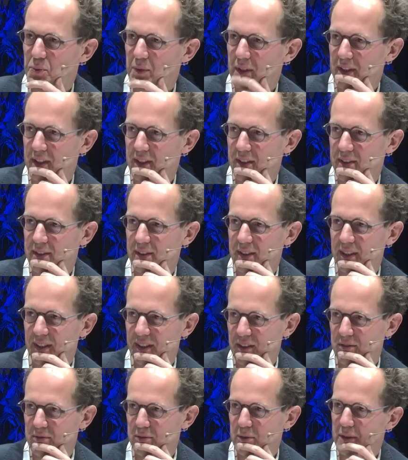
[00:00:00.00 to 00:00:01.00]
eat
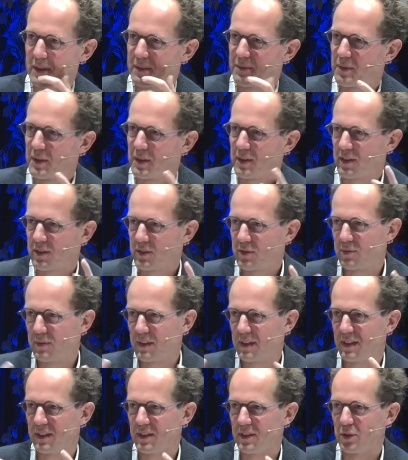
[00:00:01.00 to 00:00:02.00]
Indian food and were not
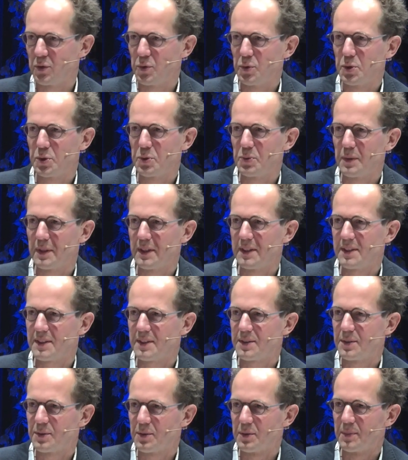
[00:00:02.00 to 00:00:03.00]
really used to it,
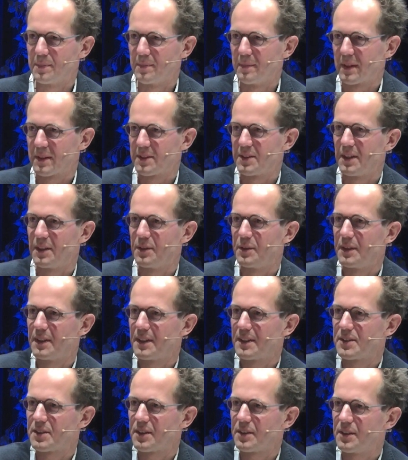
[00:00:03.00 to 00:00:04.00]
to the bacteria,
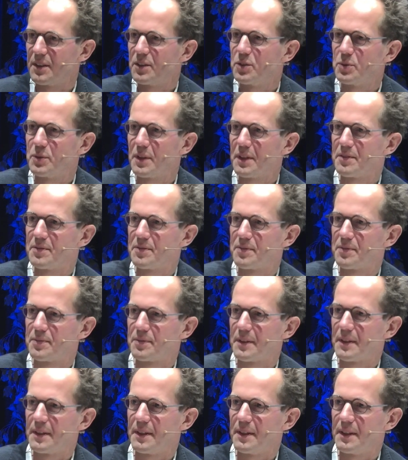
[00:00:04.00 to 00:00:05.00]
et cetera. Did you have
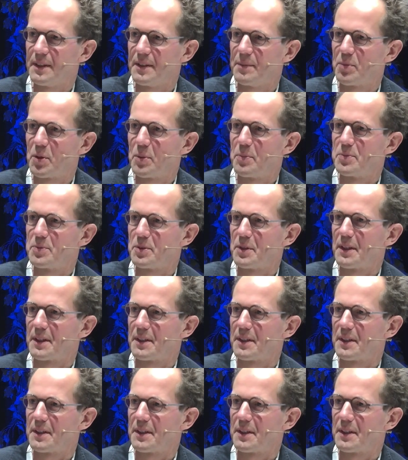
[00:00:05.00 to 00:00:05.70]
any problems like